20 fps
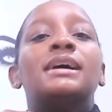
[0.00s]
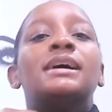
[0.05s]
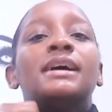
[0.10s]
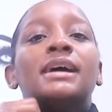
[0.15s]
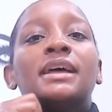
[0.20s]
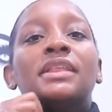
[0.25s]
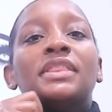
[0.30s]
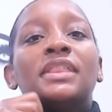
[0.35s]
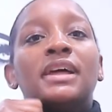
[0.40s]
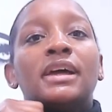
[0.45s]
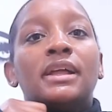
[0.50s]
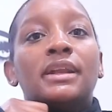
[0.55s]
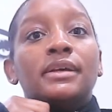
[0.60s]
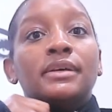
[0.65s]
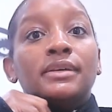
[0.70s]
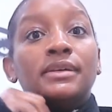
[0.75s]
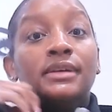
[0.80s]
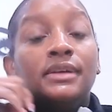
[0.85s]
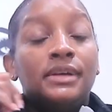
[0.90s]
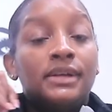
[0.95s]
and then
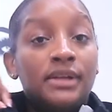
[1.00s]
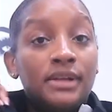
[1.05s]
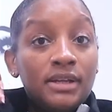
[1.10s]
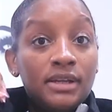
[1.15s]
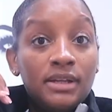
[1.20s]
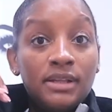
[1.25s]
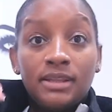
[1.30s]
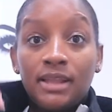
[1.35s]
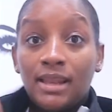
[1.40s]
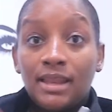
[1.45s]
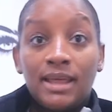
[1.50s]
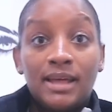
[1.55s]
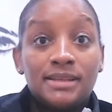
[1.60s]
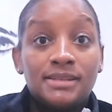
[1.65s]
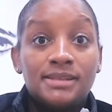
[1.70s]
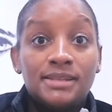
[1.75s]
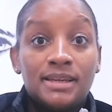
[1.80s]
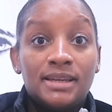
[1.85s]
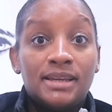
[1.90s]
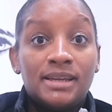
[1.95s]
that
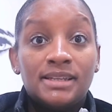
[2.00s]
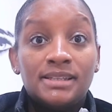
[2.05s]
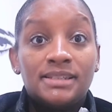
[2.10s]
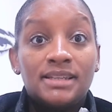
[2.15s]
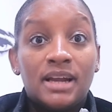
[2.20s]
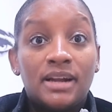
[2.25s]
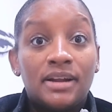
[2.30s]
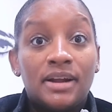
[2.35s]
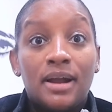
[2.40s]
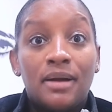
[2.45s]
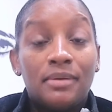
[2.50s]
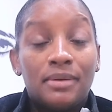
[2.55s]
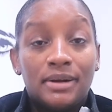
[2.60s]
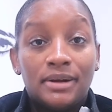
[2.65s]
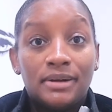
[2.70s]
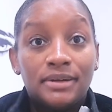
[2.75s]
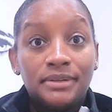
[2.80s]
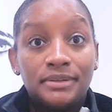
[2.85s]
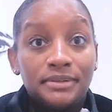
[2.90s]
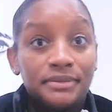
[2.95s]
lasted an entire
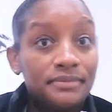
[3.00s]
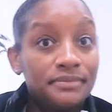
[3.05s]
hour.